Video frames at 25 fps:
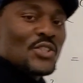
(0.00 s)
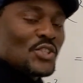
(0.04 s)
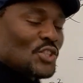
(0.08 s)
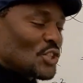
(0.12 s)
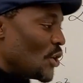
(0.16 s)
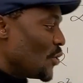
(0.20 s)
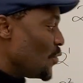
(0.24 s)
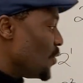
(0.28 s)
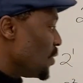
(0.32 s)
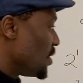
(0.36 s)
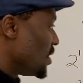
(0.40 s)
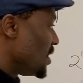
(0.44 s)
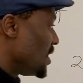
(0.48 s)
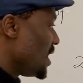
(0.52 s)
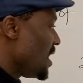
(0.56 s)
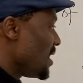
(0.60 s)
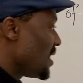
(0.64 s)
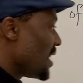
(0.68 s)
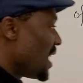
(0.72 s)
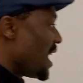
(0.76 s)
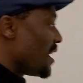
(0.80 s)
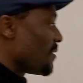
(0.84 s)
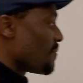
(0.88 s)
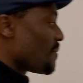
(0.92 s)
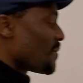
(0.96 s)
So you see
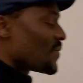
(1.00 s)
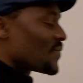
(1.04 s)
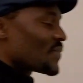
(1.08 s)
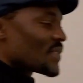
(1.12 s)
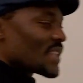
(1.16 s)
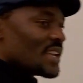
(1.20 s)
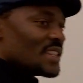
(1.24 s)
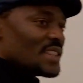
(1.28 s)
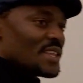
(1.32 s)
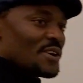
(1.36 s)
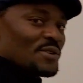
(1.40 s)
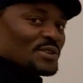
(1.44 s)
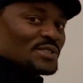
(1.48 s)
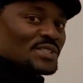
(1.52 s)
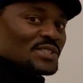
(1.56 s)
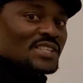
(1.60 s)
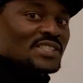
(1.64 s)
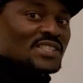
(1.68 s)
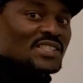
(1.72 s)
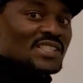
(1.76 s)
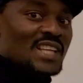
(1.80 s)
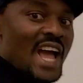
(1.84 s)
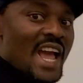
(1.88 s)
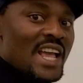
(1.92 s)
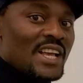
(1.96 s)
that there is a
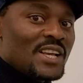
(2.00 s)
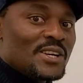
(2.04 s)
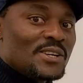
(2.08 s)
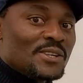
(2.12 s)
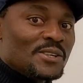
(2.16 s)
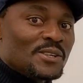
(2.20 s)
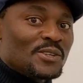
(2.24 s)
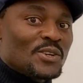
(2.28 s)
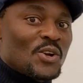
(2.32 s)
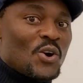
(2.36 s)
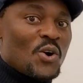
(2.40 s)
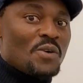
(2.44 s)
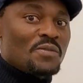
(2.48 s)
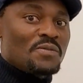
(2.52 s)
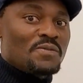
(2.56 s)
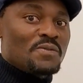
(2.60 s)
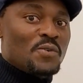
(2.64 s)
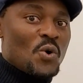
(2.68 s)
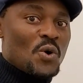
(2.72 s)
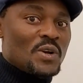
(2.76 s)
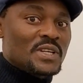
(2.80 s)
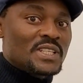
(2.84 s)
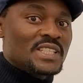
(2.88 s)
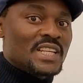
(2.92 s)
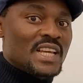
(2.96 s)
cycle of
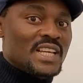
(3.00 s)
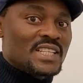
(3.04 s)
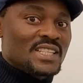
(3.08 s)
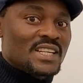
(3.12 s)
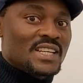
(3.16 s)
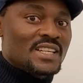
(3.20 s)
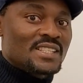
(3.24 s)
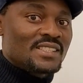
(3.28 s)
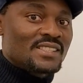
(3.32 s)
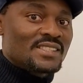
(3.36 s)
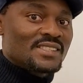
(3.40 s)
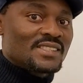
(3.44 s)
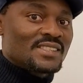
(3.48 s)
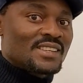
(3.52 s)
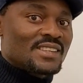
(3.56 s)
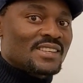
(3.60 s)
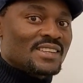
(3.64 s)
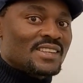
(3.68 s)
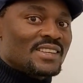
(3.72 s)
four digits